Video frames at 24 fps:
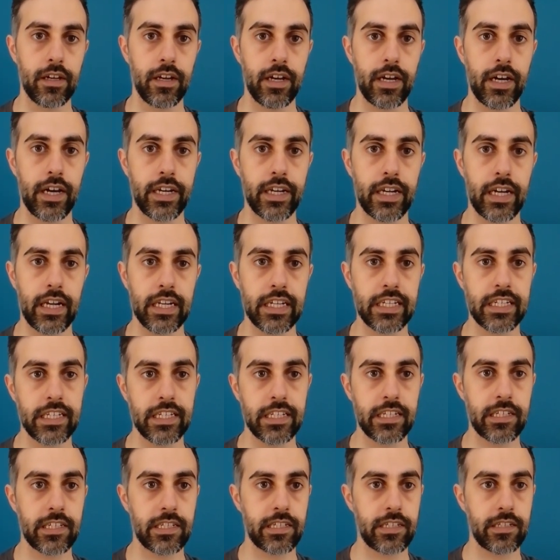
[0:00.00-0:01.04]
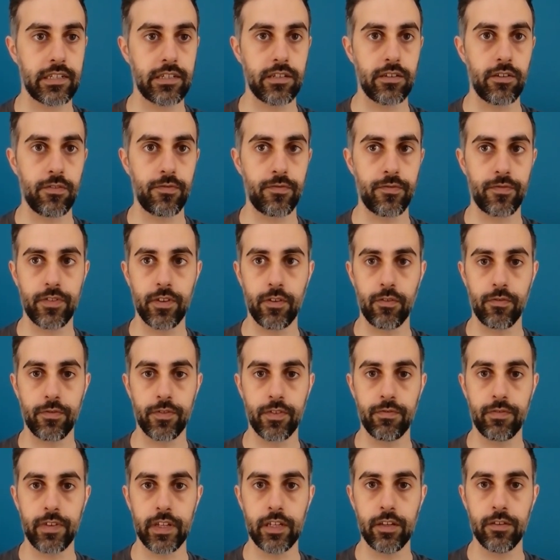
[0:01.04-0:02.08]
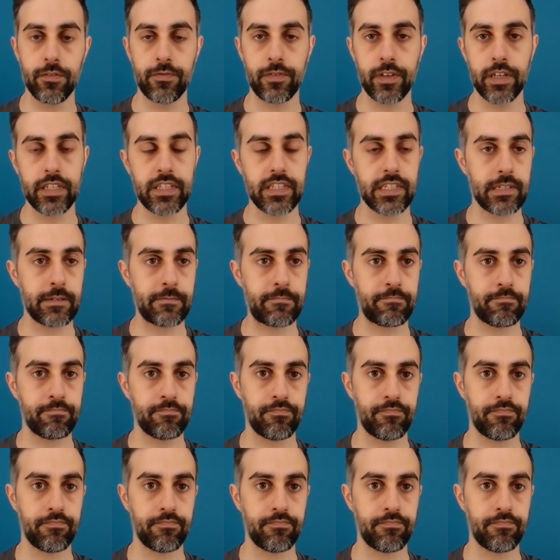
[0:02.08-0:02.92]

analysis of the video feeds,